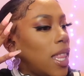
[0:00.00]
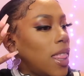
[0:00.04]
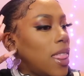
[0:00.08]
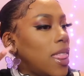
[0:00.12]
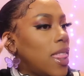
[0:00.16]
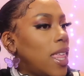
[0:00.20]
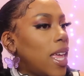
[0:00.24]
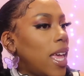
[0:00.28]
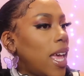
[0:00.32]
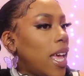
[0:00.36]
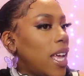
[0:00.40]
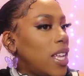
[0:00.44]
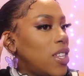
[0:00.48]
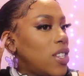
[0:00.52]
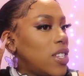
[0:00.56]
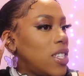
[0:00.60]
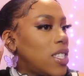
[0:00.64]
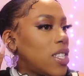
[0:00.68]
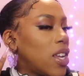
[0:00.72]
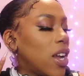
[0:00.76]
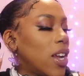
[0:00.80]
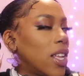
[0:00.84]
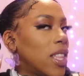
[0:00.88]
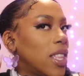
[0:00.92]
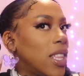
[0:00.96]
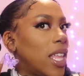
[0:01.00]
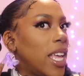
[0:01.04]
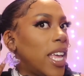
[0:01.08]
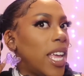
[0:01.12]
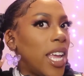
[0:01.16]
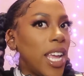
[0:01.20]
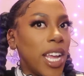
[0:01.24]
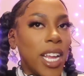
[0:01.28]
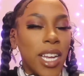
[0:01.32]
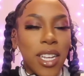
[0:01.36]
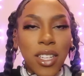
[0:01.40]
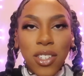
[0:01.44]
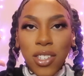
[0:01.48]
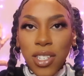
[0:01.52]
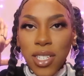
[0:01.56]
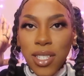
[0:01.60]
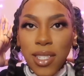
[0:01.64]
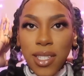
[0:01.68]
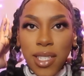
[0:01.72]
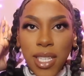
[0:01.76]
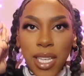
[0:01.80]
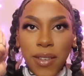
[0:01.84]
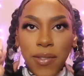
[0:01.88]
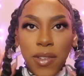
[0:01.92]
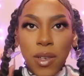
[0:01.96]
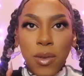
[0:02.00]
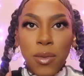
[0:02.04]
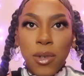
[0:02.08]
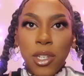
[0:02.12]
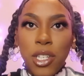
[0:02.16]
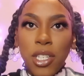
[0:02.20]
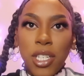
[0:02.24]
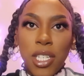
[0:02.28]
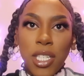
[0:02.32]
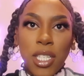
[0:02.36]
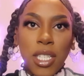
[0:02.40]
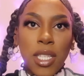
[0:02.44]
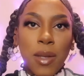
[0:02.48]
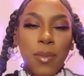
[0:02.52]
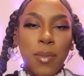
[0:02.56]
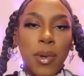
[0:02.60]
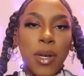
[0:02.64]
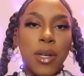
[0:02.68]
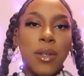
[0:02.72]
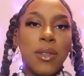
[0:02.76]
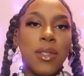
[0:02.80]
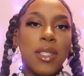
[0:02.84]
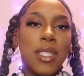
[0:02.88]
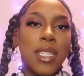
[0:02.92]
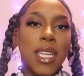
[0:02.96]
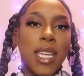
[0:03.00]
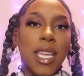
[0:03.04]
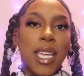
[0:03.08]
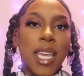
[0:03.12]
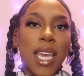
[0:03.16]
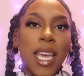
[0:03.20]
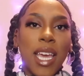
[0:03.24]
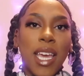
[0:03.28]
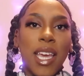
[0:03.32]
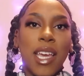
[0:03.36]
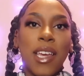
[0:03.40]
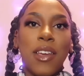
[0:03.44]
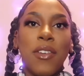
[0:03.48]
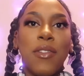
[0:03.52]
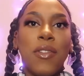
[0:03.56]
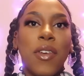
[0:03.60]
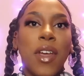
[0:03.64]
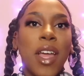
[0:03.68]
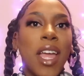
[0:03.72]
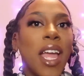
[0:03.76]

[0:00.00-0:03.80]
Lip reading: The edges are laid. She's giving what she's supposed to give.